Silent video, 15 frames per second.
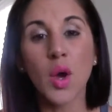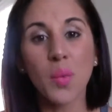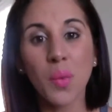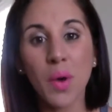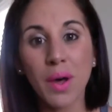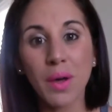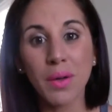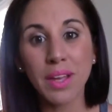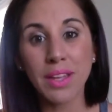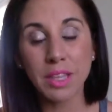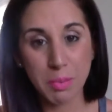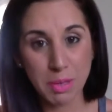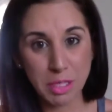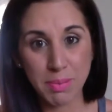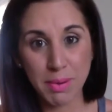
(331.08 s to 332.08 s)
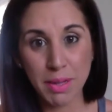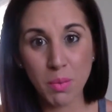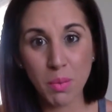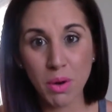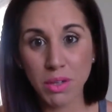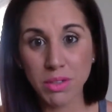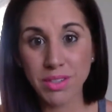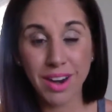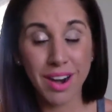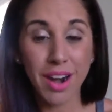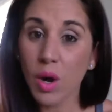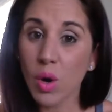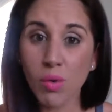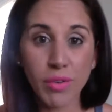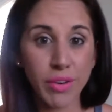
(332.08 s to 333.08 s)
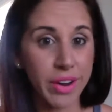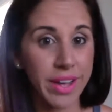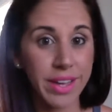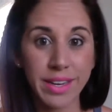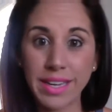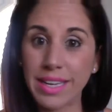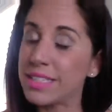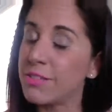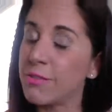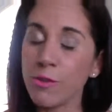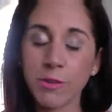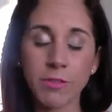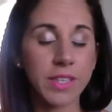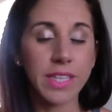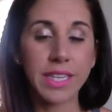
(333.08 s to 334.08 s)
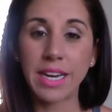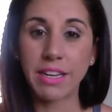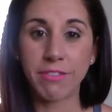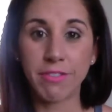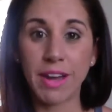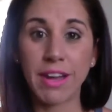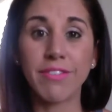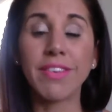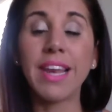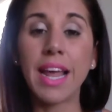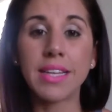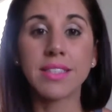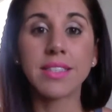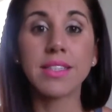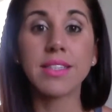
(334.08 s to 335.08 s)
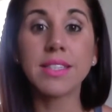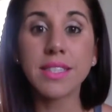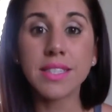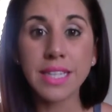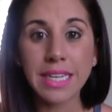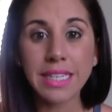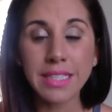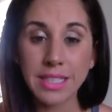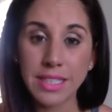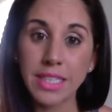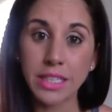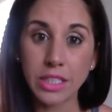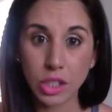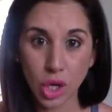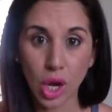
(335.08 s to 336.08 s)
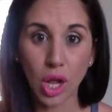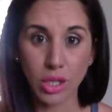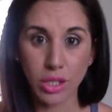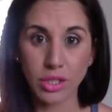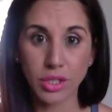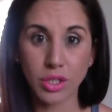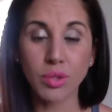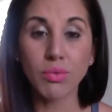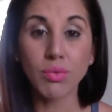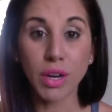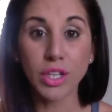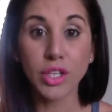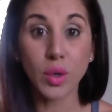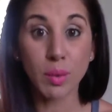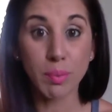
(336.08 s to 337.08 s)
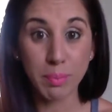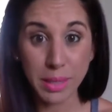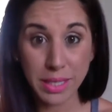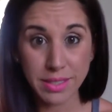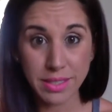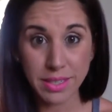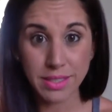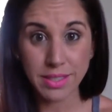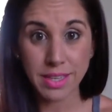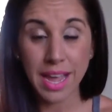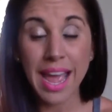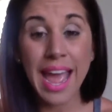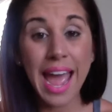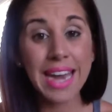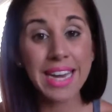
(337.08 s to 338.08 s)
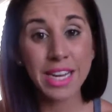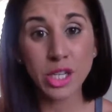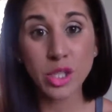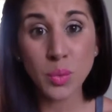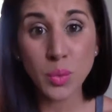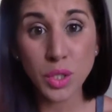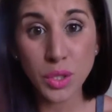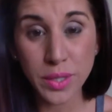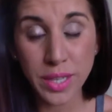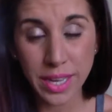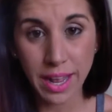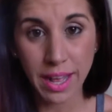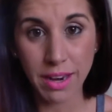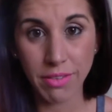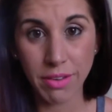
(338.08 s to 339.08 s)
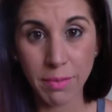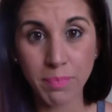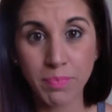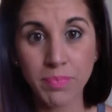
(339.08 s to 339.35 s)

Well, in the Beachbody world, our overhead is $15.95. Less than $16 to run your business. And here's what you get out of it.